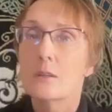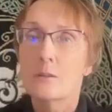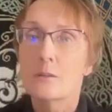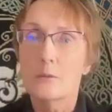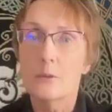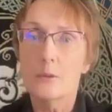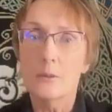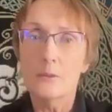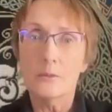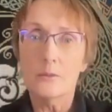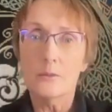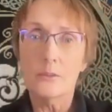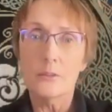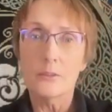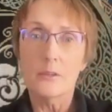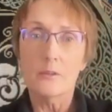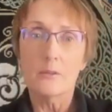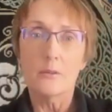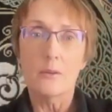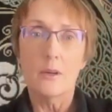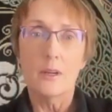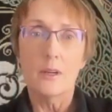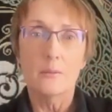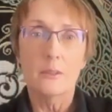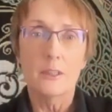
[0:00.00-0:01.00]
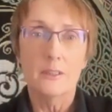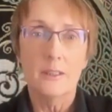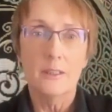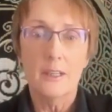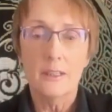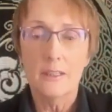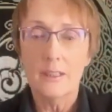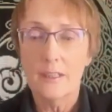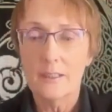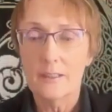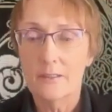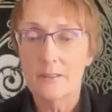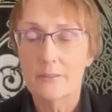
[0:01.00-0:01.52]
Well, so I mean,
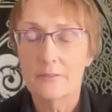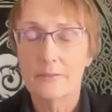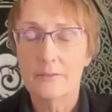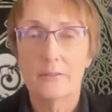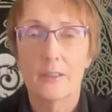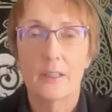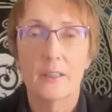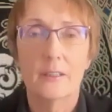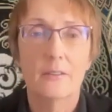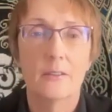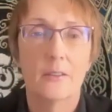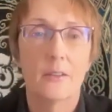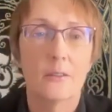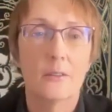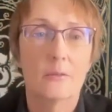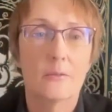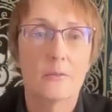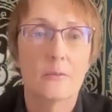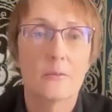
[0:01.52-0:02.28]
that kind of I don't know.